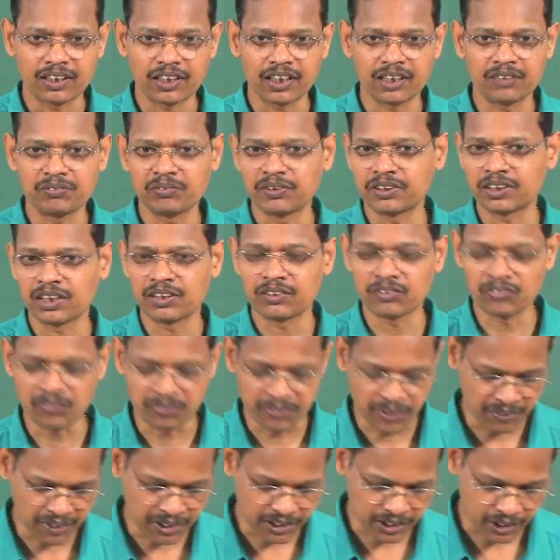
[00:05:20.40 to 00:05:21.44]
right, 10 to
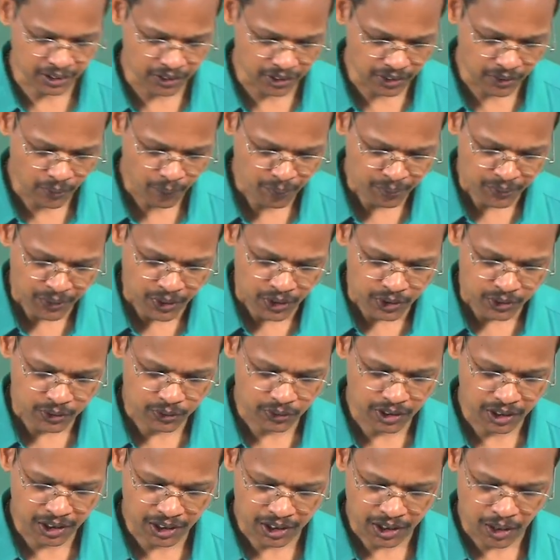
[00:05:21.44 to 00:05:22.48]
15 years ago.
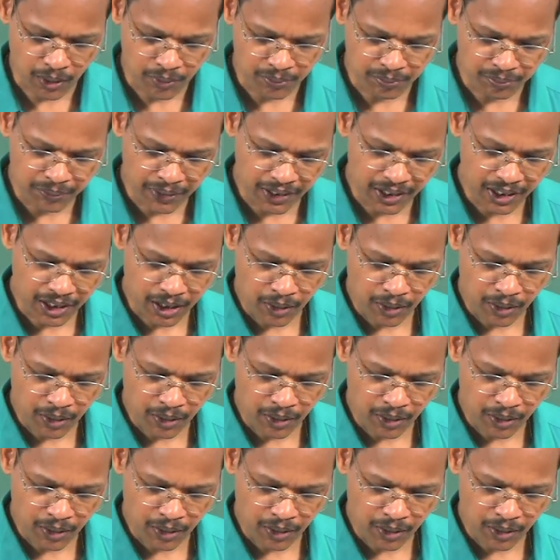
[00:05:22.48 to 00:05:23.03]
So they made a